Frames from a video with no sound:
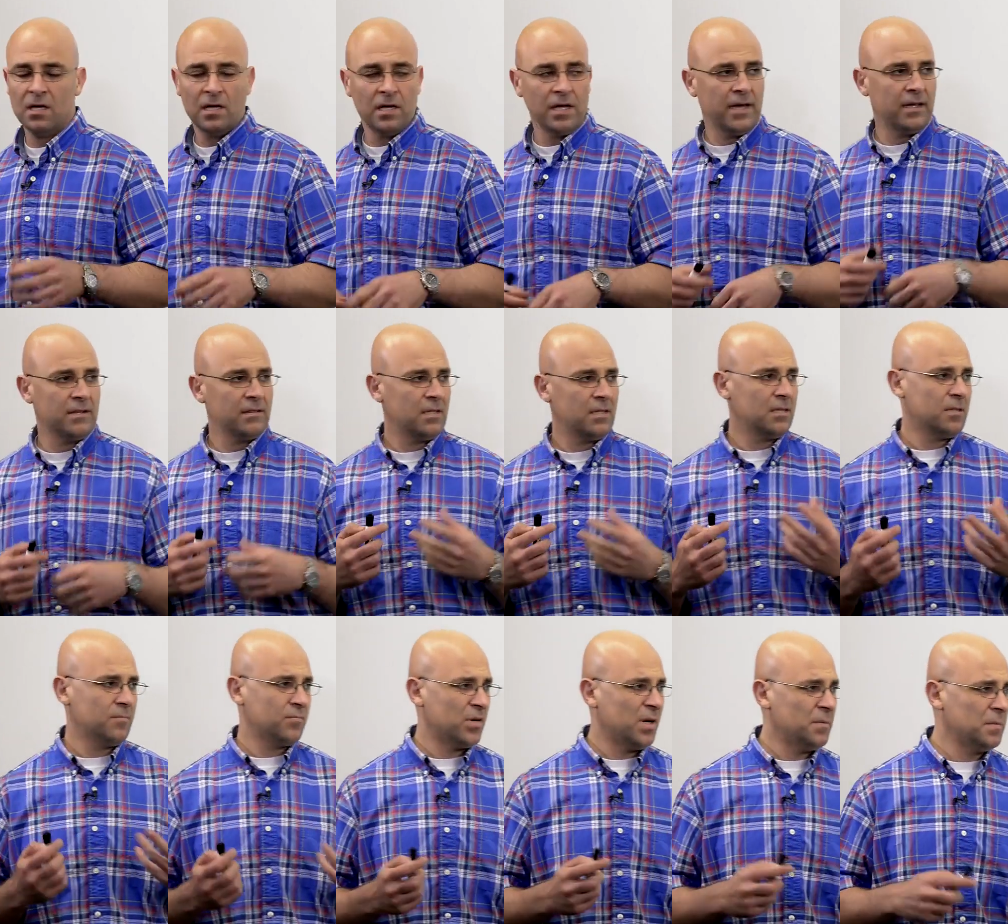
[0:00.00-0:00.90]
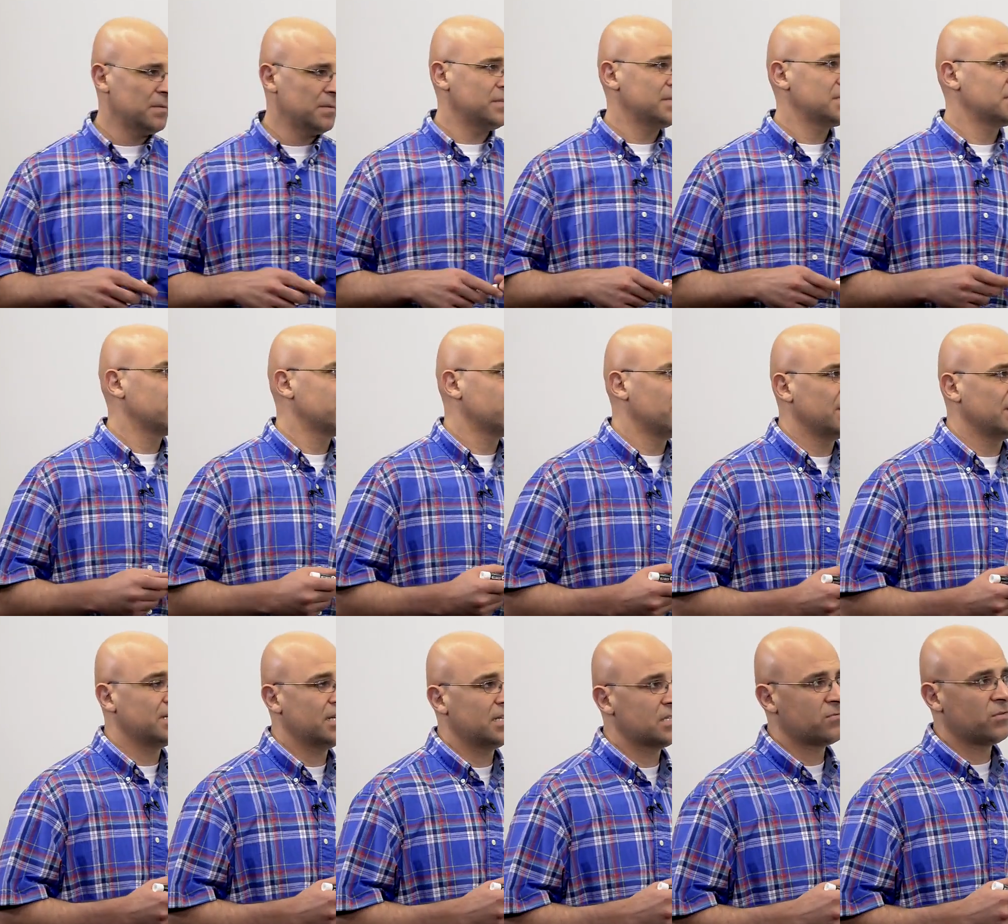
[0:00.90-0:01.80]
And the problem is
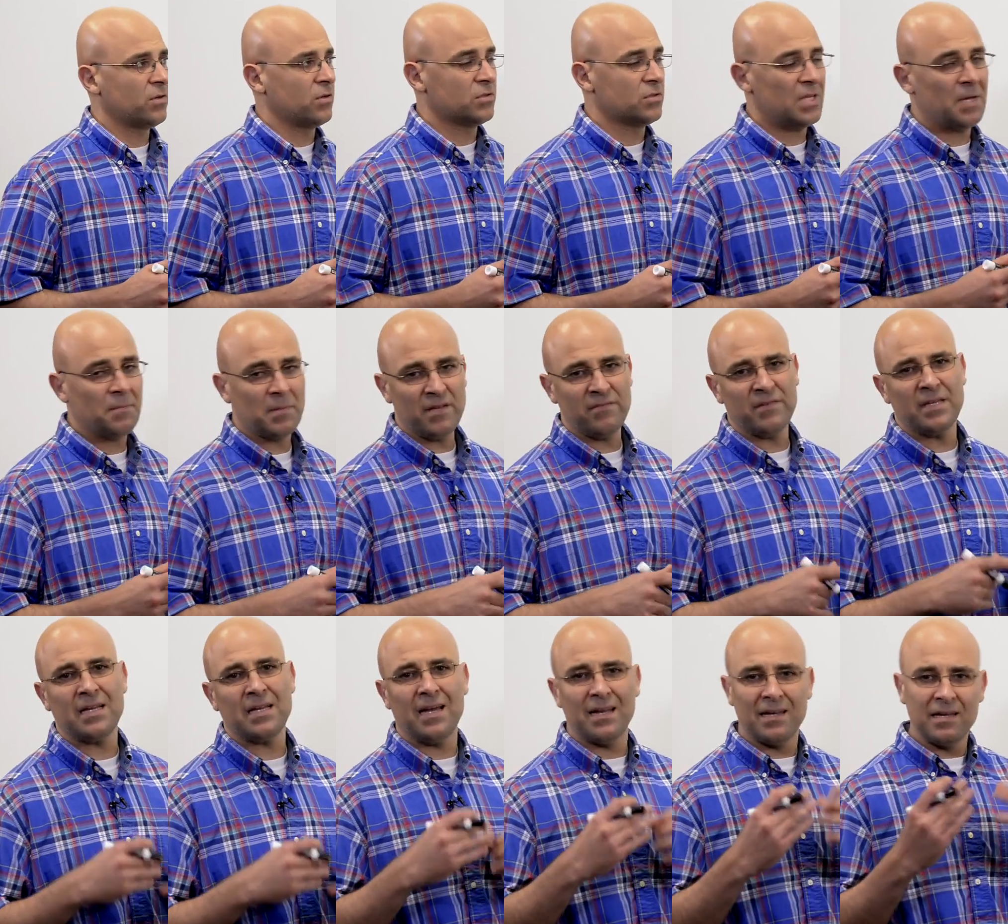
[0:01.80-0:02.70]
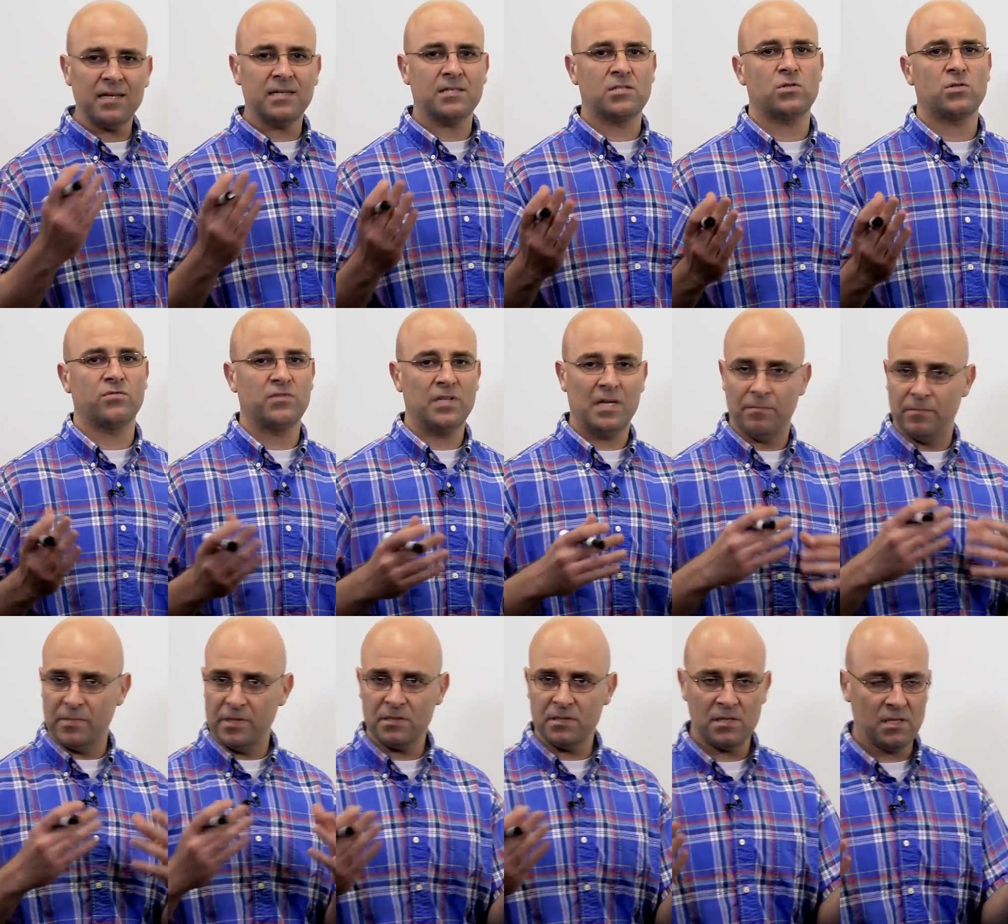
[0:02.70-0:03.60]
defined as follows. I'm giving a list of
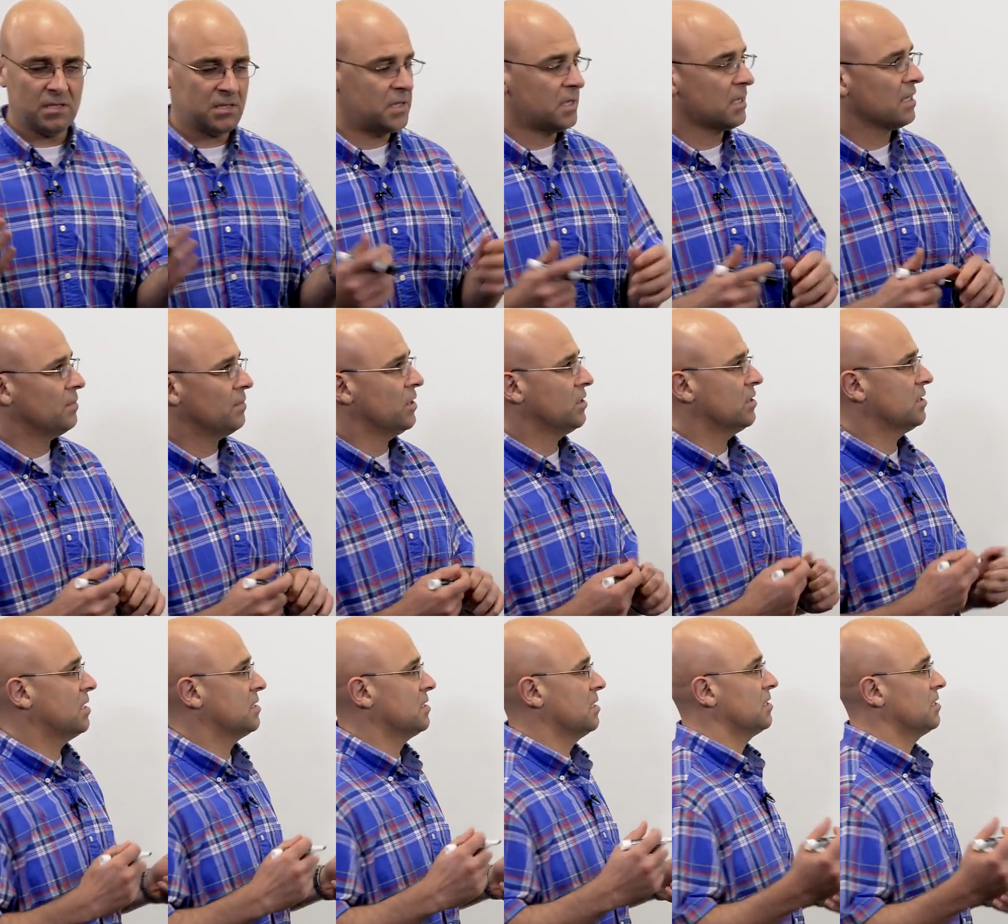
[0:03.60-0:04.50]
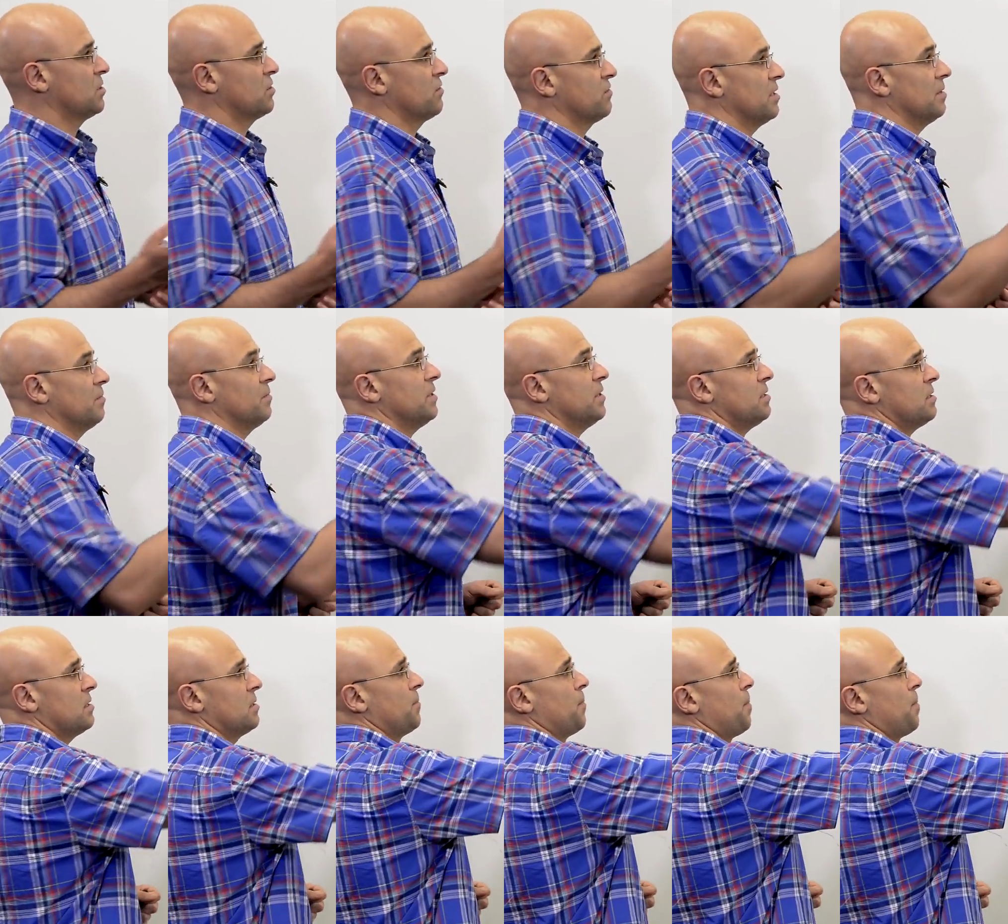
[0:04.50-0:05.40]
numbers. Let's think about it as a list of numbers.